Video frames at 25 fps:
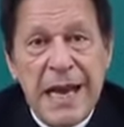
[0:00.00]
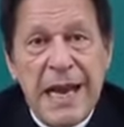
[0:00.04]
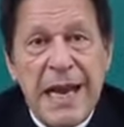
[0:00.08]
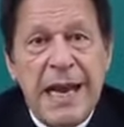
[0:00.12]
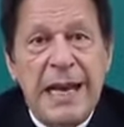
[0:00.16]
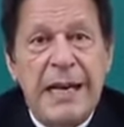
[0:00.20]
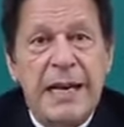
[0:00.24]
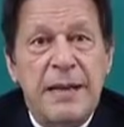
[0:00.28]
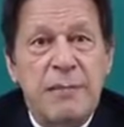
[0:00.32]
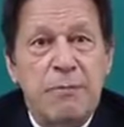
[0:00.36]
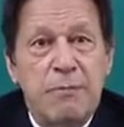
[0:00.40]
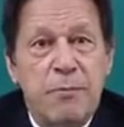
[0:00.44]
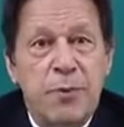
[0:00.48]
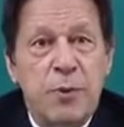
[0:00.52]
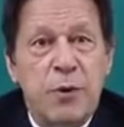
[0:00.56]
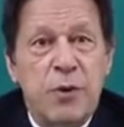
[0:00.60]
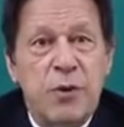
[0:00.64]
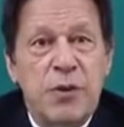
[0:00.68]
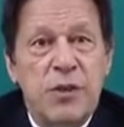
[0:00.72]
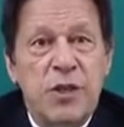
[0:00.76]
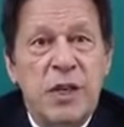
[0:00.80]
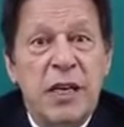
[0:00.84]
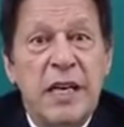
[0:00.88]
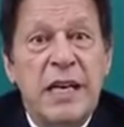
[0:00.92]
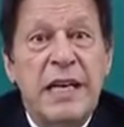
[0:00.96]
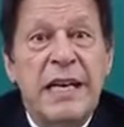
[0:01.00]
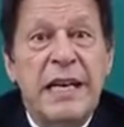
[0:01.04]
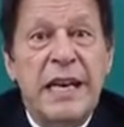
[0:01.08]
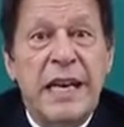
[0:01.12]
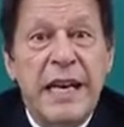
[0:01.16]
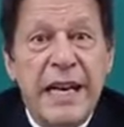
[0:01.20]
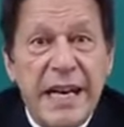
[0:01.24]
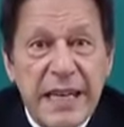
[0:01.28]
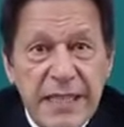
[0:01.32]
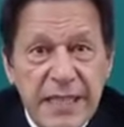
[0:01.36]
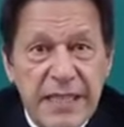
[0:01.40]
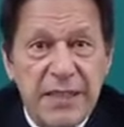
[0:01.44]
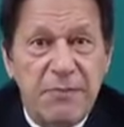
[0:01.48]
and imposed
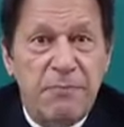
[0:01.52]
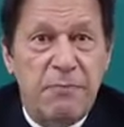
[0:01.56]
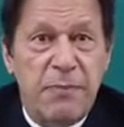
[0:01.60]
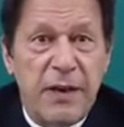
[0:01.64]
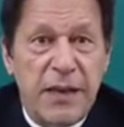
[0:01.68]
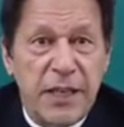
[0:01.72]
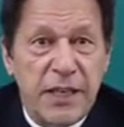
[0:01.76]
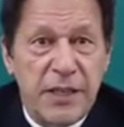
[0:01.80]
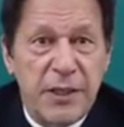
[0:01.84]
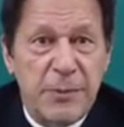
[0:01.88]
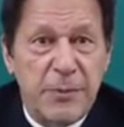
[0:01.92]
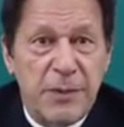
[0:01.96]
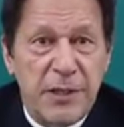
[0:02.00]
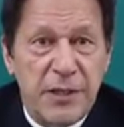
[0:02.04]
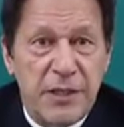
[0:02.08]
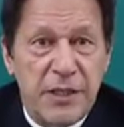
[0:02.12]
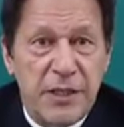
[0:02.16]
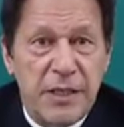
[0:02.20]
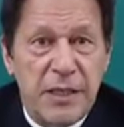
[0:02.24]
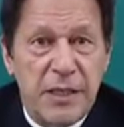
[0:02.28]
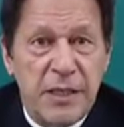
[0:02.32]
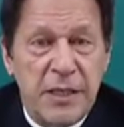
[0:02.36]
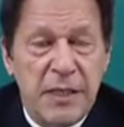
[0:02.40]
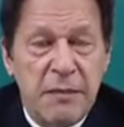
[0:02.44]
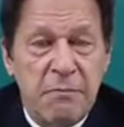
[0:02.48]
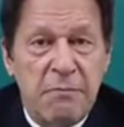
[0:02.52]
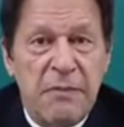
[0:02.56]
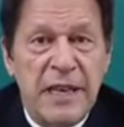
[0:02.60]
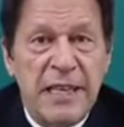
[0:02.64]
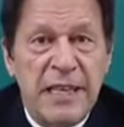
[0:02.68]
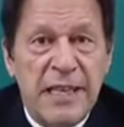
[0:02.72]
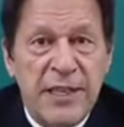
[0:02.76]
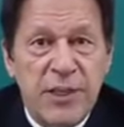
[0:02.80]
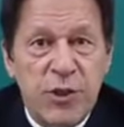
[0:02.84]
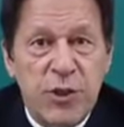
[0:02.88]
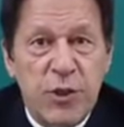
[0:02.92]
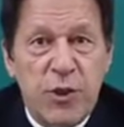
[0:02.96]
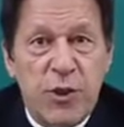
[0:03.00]
collective punishments by
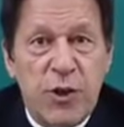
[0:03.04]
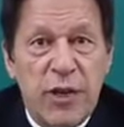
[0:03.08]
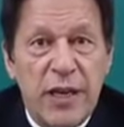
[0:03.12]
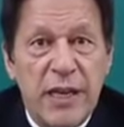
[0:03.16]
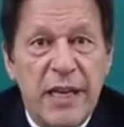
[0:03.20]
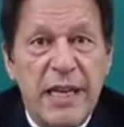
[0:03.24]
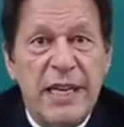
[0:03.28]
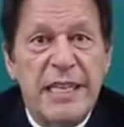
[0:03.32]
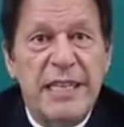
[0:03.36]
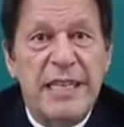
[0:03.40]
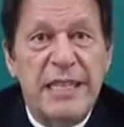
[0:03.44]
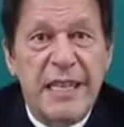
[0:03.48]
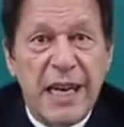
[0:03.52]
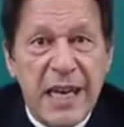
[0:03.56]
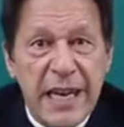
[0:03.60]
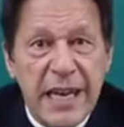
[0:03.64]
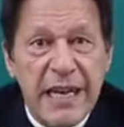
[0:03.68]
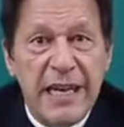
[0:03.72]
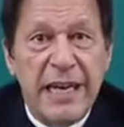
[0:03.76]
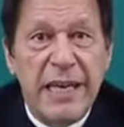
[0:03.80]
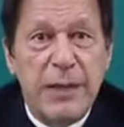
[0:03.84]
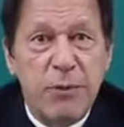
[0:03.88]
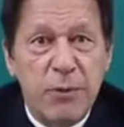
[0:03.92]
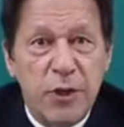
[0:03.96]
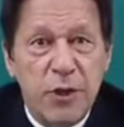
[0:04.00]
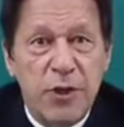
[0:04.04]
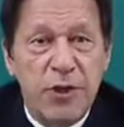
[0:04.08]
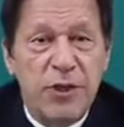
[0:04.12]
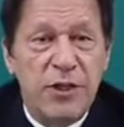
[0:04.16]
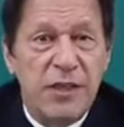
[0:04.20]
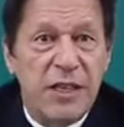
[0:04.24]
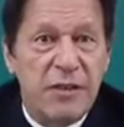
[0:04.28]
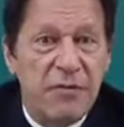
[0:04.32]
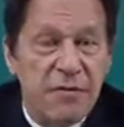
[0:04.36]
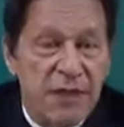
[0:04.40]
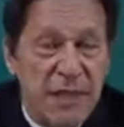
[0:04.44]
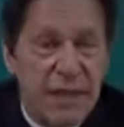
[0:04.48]
destroying entire neighborhoods and